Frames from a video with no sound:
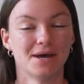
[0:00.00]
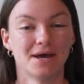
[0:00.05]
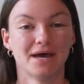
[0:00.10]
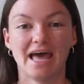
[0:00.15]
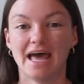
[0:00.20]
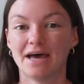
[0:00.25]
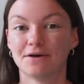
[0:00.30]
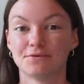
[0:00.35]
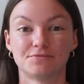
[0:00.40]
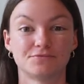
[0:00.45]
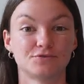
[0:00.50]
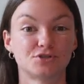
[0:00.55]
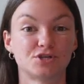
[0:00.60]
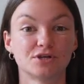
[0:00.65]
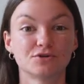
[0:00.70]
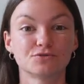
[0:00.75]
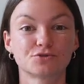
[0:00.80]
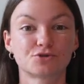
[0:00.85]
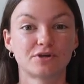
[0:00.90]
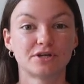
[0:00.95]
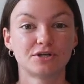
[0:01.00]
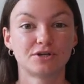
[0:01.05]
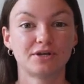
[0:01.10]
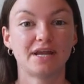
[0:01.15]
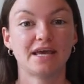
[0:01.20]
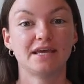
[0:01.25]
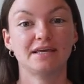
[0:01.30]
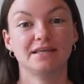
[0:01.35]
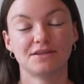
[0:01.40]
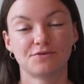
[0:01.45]
have children
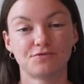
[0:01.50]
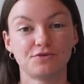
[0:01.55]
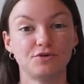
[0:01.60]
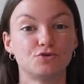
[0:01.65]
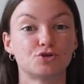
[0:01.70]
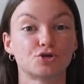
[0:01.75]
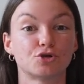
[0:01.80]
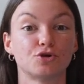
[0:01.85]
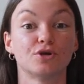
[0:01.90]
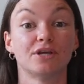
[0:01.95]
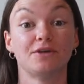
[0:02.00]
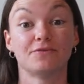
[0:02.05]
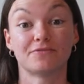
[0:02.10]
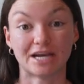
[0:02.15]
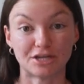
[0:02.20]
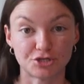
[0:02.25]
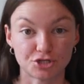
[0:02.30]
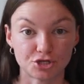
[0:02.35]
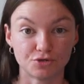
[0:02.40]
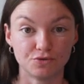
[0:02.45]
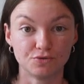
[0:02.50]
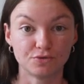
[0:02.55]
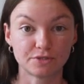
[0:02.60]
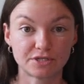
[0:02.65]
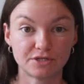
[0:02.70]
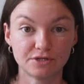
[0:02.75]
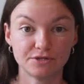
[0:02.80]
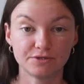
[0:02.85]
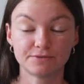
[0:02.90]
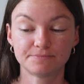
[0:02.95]
in the future if I choose
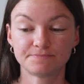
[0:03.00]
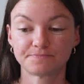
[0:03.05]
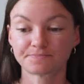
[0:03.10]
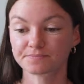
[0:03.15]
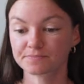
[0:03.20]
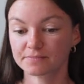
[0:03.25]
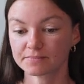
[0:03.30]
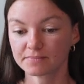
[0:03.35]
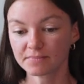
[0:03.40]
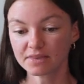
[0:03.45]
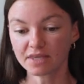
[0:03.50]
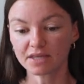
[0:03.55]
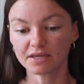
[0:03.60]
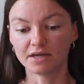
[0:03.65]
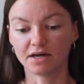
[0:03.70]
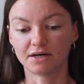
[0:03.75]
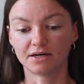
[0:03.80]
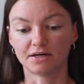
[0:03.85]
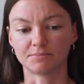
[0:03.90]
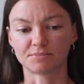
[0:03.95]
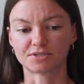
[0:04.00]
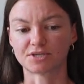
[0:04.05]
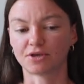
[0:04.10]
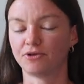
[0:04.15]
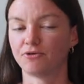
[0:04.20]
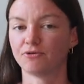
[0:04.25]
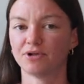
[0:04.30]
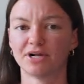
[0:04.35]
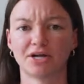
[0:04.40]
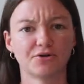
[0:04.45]
to. So
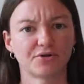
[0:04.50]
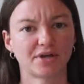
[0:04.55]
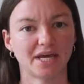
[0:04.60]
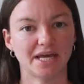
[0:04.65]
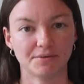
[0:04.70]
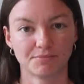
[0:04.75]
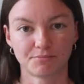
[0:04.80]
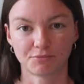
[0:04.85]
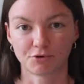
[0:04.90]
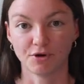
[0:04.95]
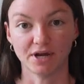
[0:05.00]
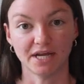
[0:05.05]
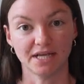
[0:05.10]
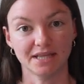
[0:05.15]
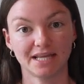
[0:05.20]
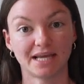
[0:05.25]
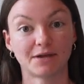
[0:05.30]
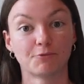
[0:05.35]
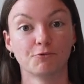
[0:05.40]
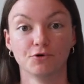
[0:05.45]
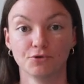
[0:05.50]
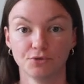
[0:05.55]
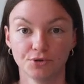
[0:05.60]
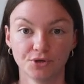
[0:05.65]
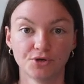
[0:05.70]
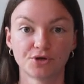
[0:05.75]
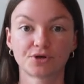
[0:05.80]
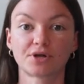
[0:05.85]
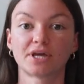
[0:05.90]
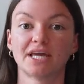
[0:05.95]
they were like, okay, great. Like we'll
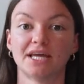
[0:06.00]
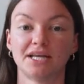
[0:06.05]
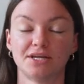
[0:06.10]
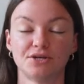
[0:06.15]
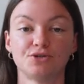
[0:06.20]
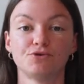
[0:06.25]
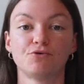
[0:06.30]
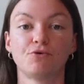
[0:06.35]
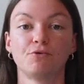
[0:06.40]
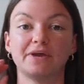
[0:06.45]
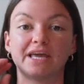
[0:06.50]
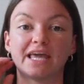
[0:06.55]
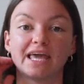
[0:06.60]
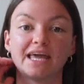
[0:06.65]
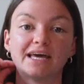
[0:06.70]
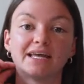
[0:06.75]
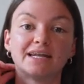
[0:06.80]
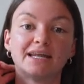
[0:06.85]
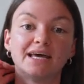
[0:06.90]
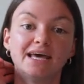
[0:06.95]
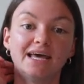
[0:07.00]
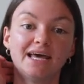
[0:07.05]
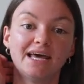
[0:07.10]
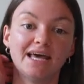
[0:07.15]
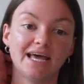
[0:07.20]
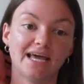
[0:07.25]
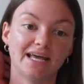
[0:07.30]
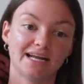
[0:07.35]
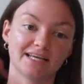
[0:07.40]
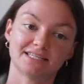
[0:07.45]
look and do what we can.
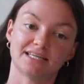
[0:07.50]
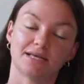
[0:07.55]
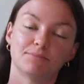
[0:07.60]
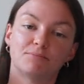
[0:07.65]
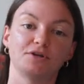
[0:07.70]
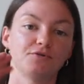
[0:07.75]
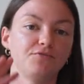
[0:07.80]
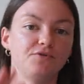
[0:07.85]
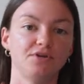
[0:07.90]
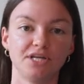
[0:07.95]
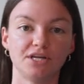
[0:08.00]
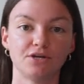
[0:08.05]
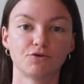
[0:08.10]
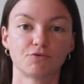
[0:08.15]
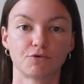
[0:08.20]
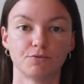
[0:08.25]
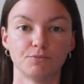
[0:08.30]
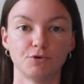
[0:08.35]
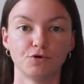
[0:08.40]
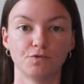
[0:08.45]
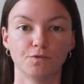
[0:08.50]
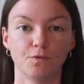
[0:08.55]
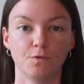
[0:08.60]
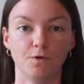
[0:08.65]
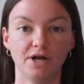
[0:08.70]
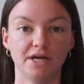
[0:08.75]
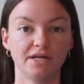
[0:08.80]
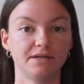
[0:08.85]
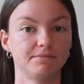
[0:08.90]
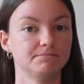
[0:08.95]
And I said, but if you need to remove
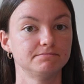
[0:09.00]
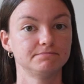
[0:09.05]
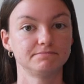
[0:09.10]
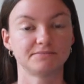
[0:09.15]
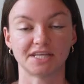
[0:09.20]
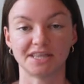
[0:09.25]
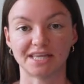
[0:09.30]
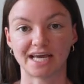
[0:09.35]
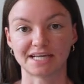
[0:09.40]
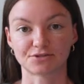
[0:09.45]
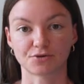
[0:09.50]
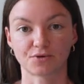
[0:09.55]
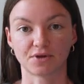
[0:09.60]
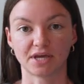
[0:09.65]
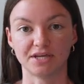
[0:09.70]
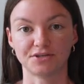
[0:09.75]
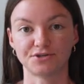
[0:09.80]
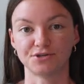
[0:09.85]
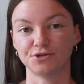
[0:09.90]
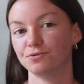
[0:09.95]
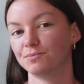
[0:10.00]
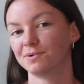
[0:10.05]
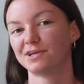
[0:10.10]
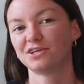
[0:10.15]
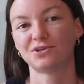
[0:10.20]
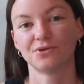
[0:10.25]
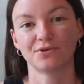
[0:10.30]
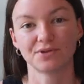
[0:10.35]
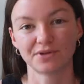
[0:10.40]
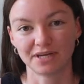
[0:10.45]
one, then that's okay too,
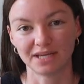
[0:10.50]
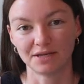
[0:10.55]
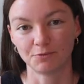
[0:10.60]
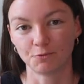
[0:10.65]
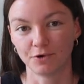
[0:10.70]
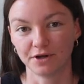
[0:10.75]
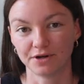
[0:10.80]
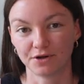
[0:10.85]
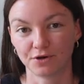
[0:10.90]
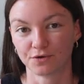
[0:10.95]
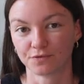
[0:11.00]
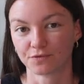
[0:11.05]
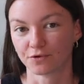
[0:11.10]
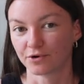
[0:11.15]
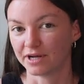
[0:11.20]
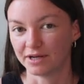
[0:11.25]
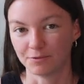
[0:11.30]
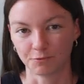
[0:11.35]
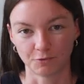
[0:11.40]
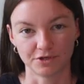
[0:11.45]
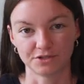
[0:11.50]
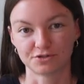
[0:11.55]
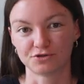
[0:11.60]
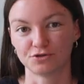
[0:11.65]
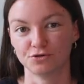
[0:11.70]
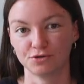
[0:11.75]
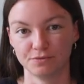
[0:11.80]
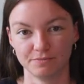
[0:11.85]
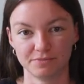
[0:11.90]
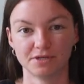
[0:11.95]
because you only need one ovary and one
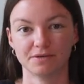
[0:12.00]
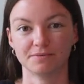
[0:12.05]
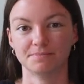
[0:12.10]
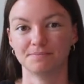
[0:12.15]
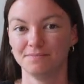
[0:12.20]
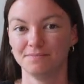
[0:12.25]
tube to,